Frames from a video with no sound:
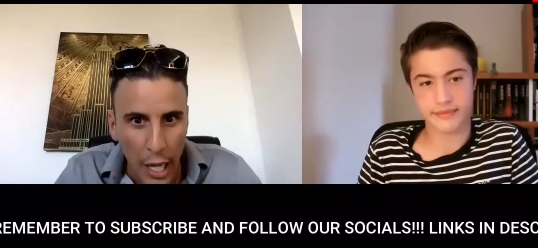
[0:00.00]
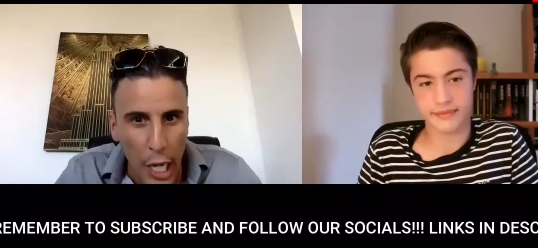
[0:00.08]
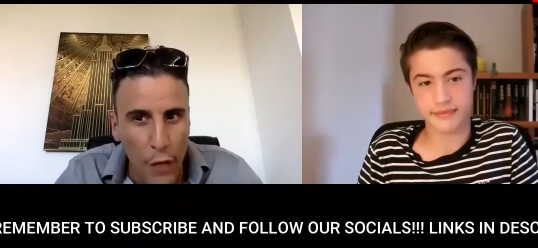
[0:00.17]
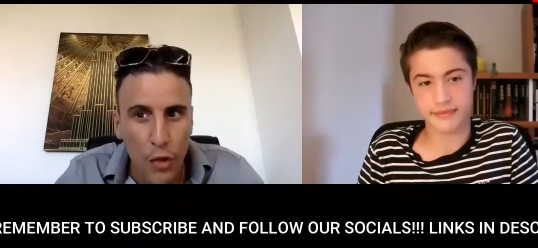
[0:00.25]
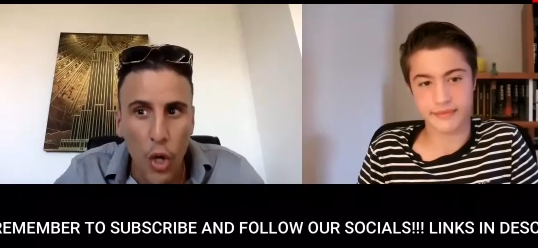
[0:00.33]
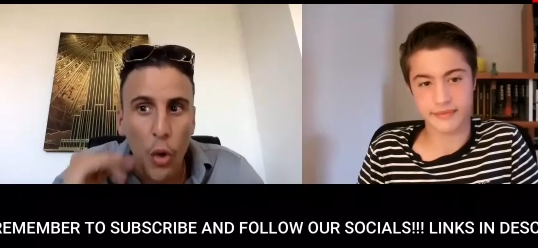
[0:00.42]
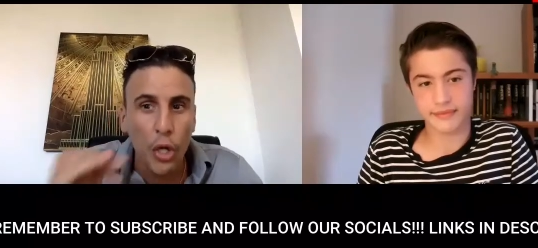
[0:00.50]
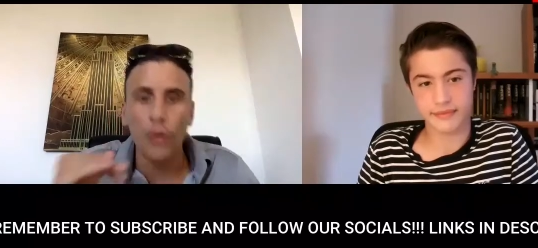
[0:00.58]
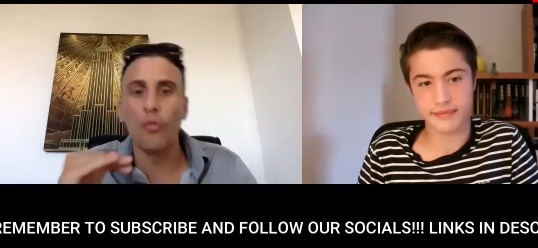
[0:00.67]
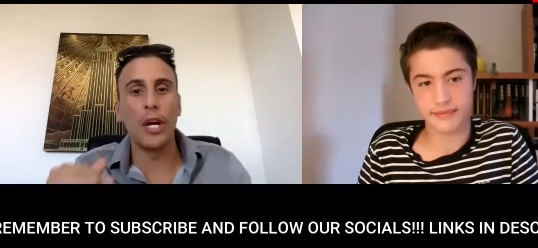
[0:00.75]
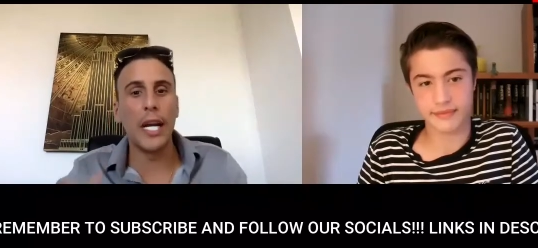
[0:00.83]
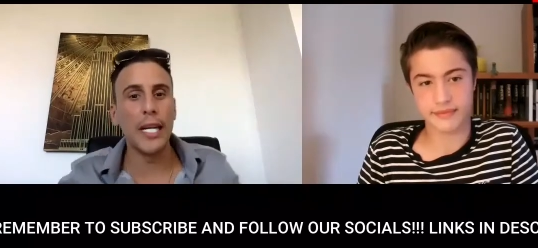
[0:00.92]
Speaker 1: If you can
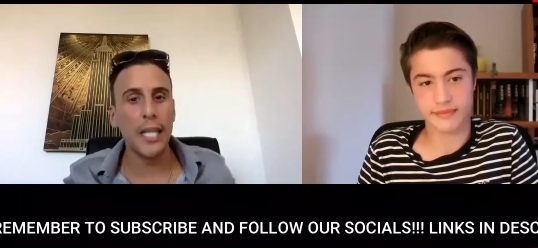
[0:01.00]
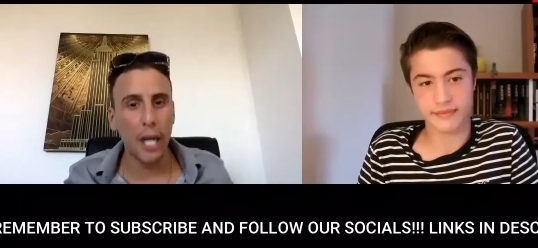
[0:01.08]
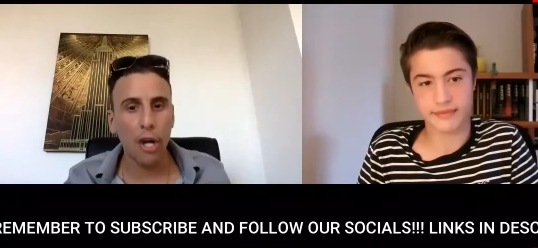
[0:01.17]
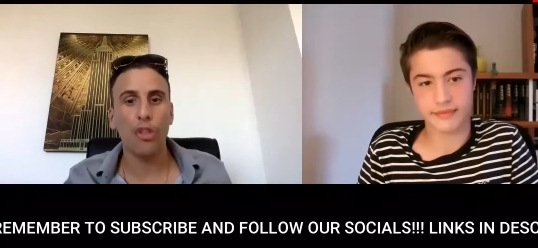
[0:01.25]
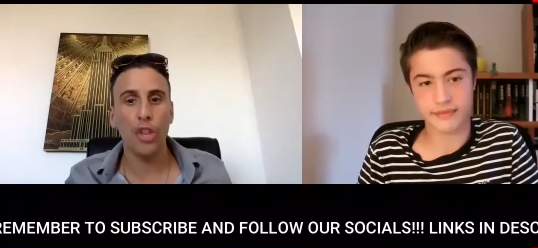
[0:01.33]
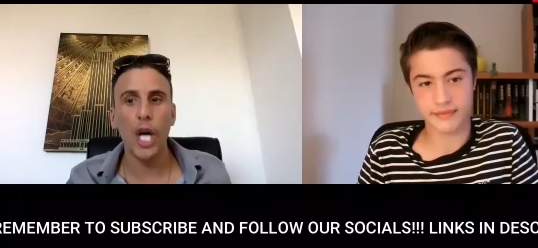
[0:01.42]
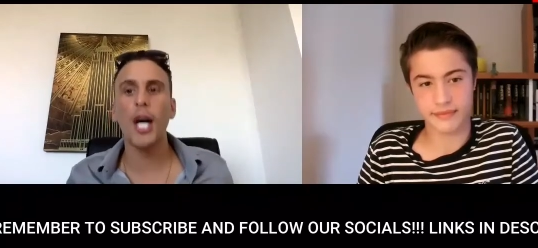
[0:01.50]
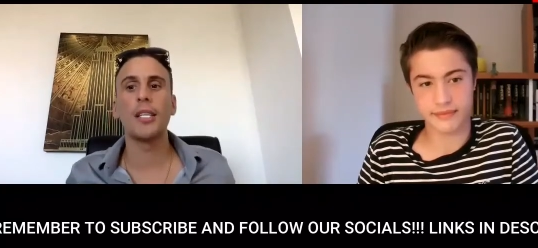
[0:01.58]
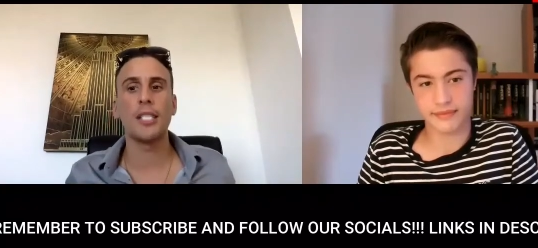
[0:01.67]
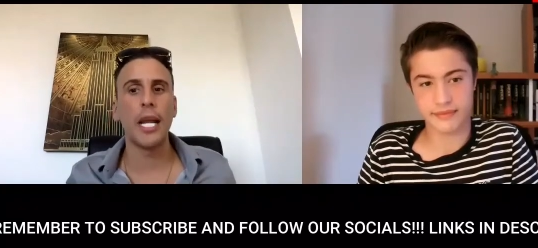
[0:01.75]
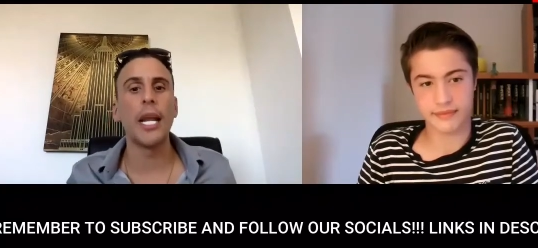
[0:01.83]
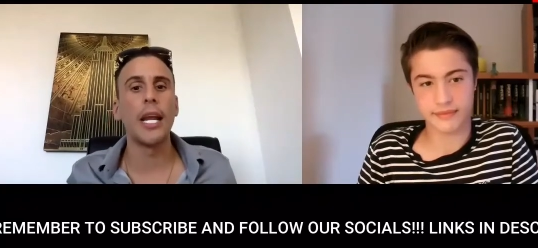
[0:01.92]
read it at
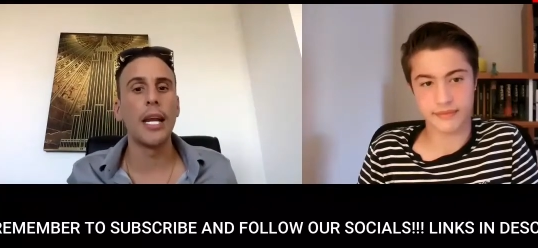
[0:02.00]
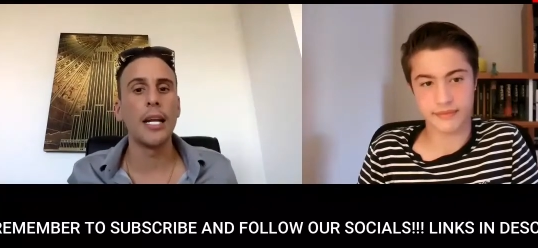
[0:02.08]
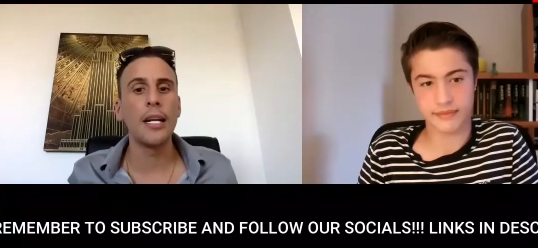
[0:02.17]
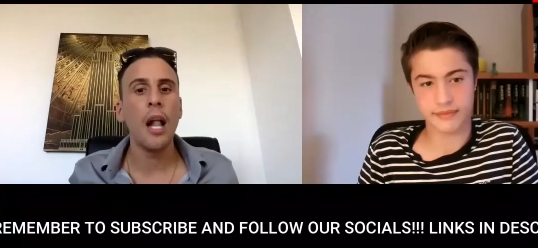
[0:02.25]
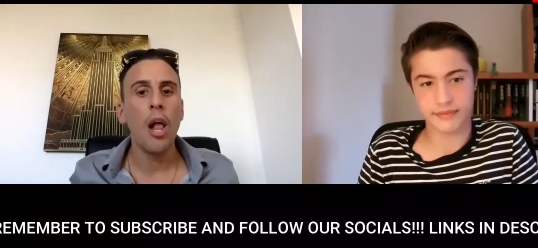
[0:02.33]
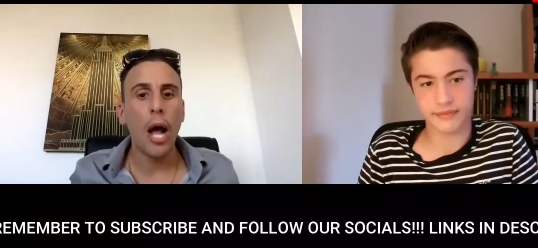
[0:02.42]
13,